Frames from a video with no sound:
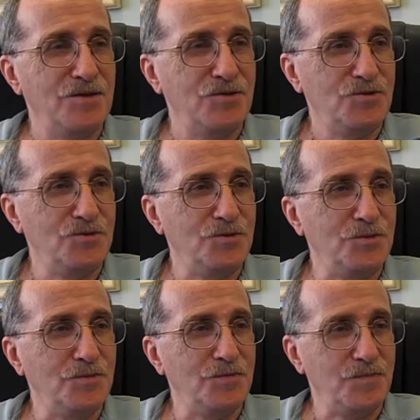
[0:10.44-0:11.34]

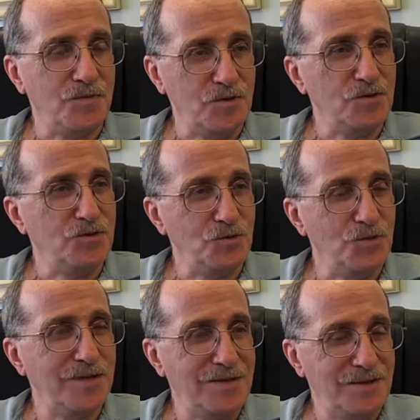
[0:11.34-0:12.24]
to do
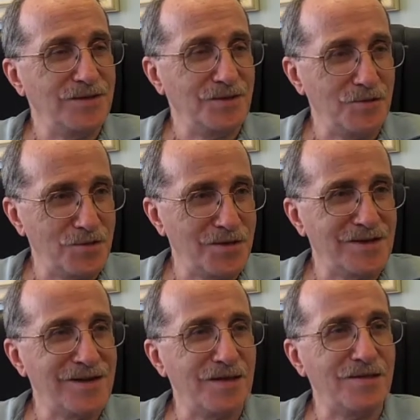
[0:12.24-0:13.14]
what you
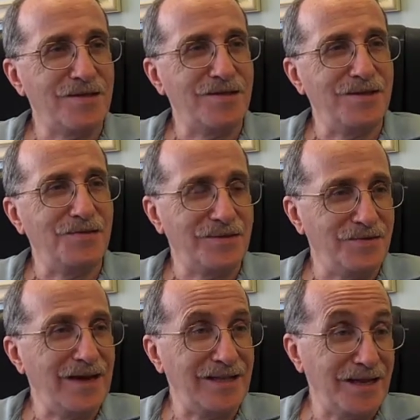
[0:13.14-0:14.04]
suggest that
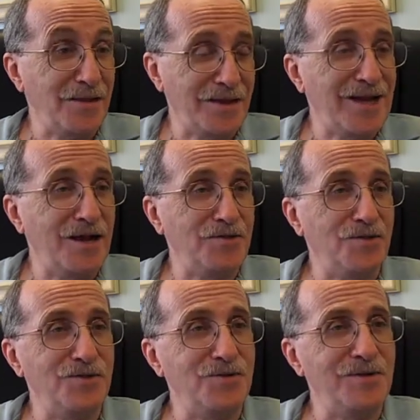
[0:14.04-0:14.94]
and the other
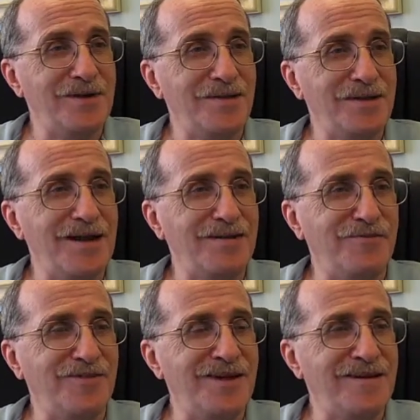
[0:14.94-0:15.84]
counties do, which is take the
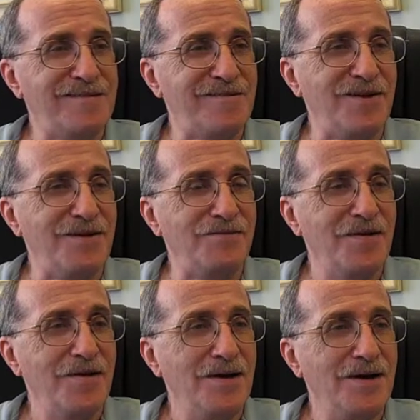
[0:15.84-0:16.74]
flash drive.
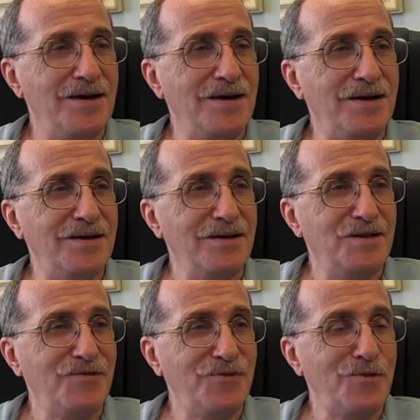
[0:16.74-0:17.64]
Uh,
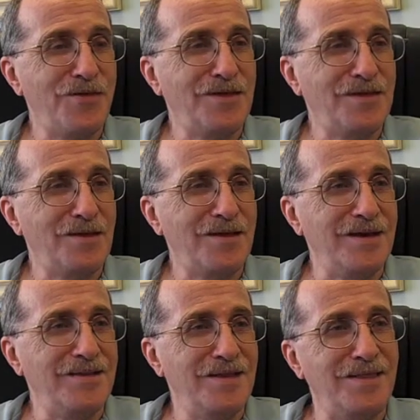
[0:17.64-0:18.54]
the first thing to
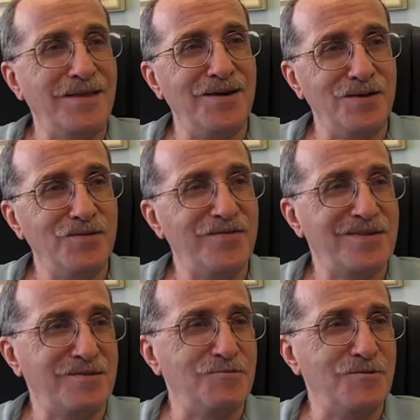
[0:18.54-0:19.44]
understand, these are the
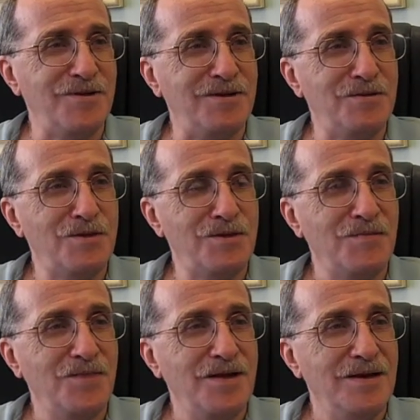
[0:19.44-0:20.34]
unofficial results.
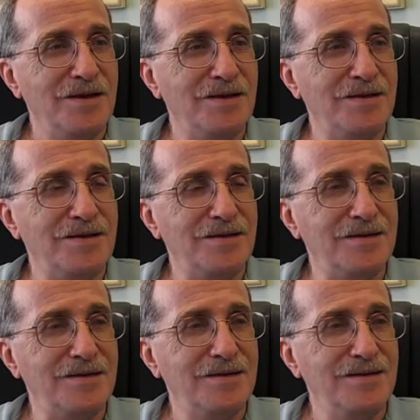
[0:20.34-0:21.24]

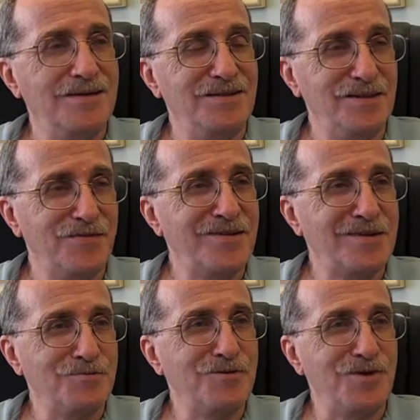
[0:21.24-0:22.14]
Uh, the
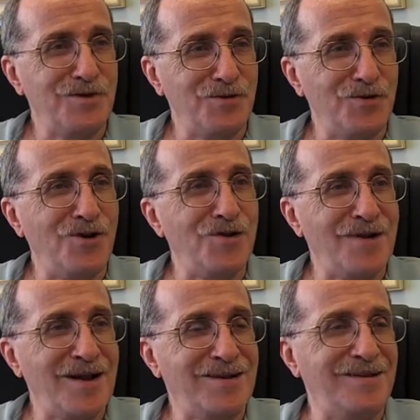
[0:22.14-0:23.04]
official results are
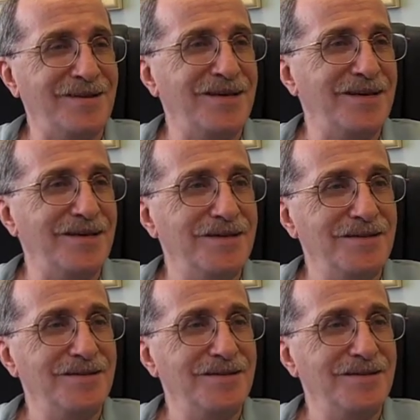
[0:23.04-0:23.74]
actually